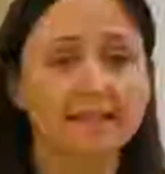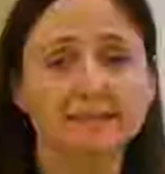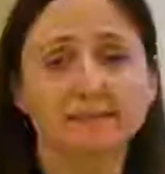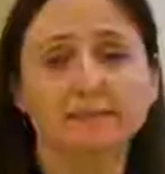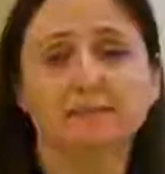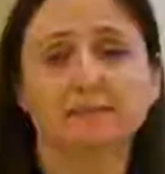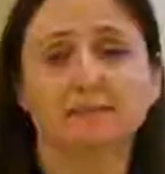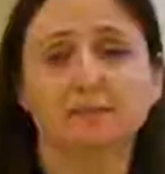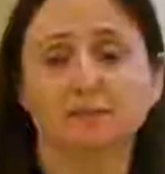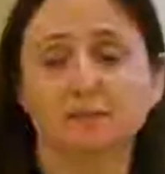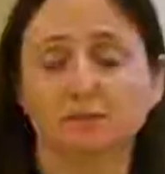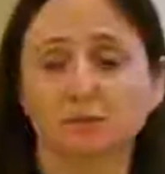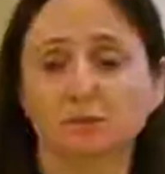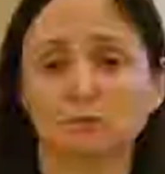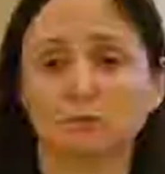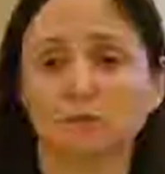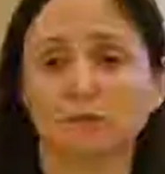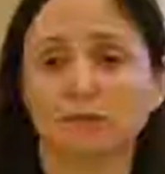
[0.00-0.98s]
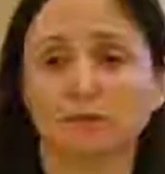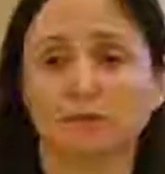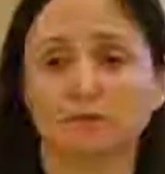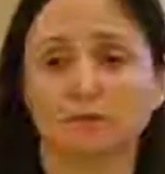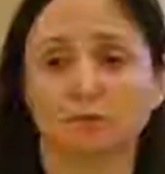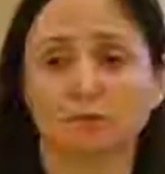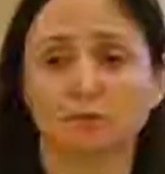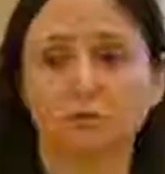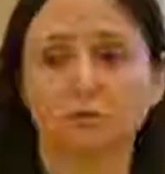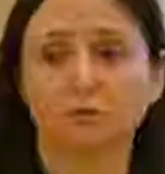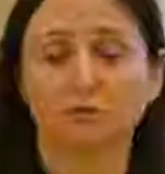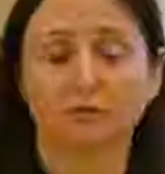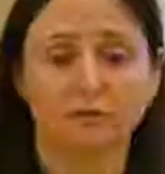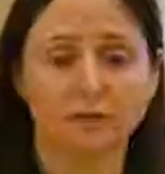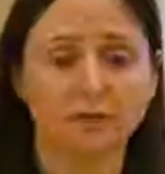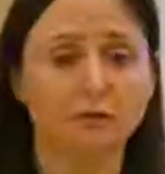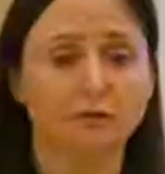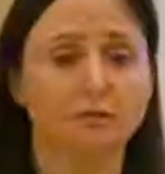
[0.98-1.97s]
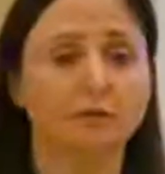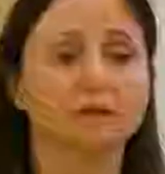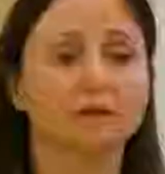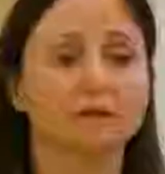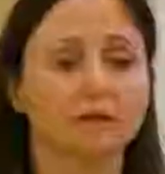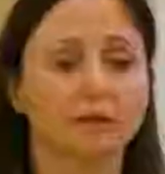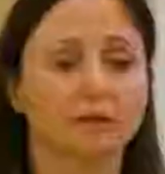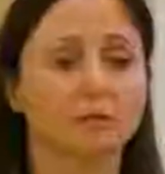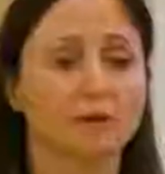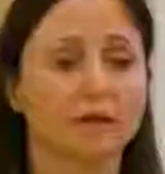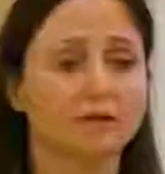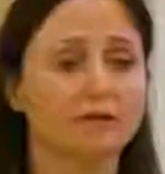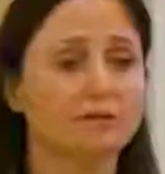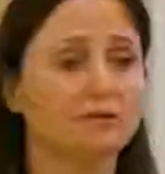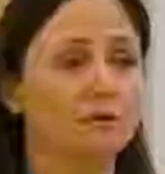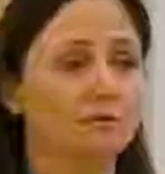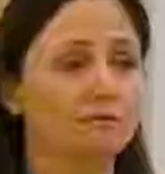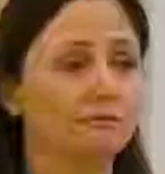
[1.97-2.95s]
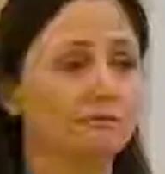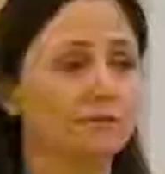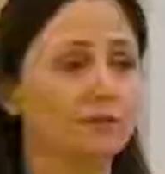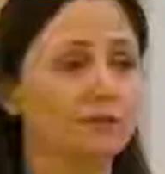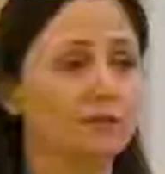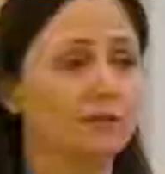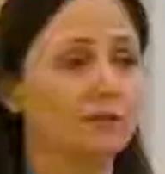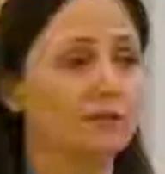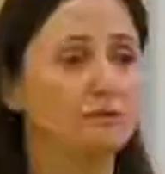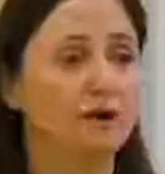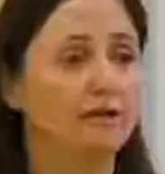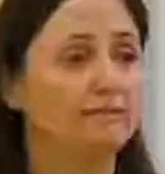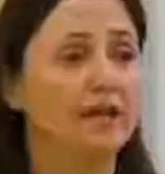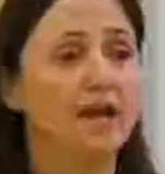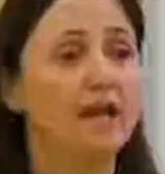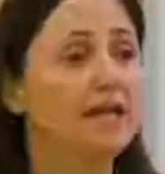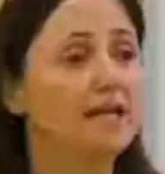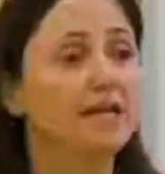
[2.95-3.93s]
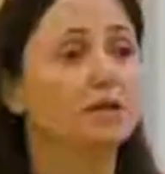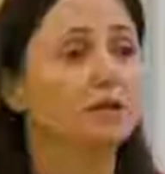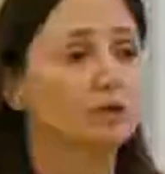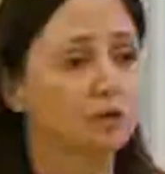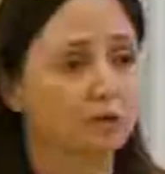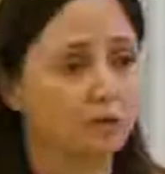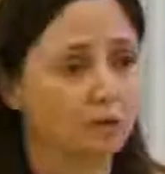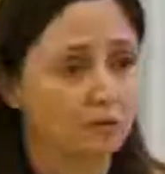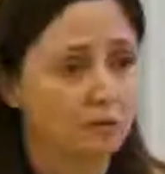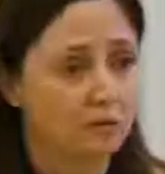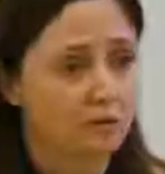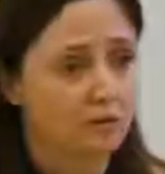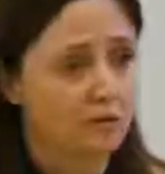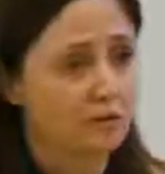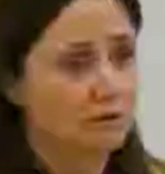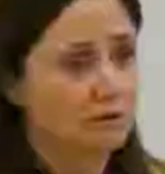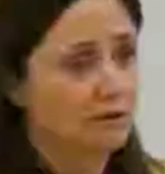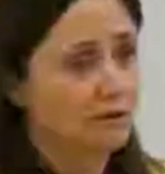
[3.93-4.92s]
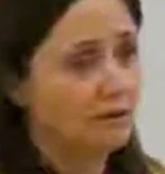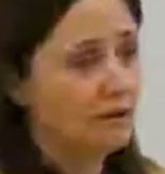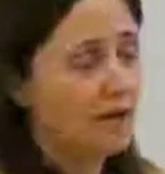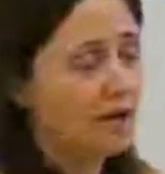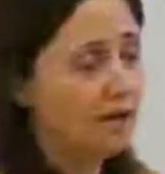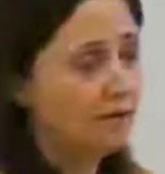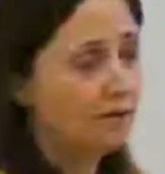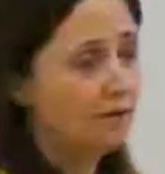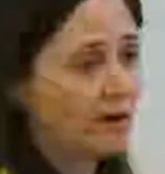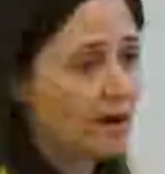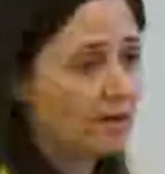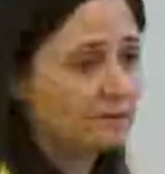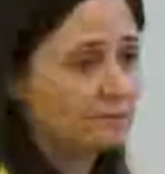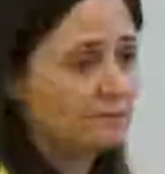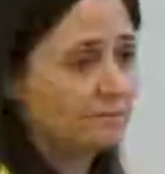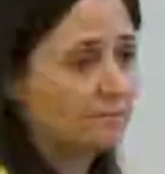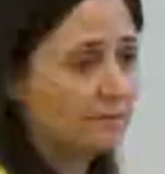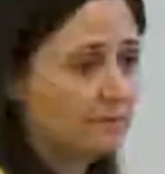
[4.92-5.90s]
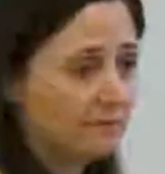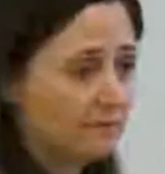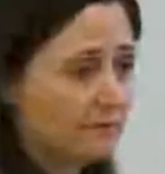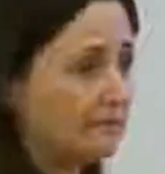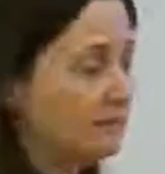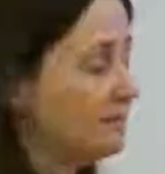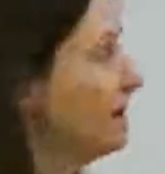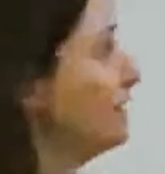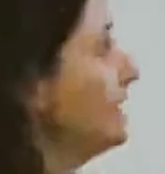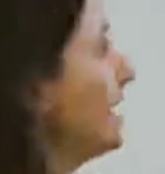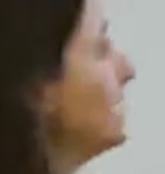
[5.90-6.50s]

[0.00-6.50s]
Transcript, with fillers: easy to think critically when you don't feel like you have any clue how to grasp an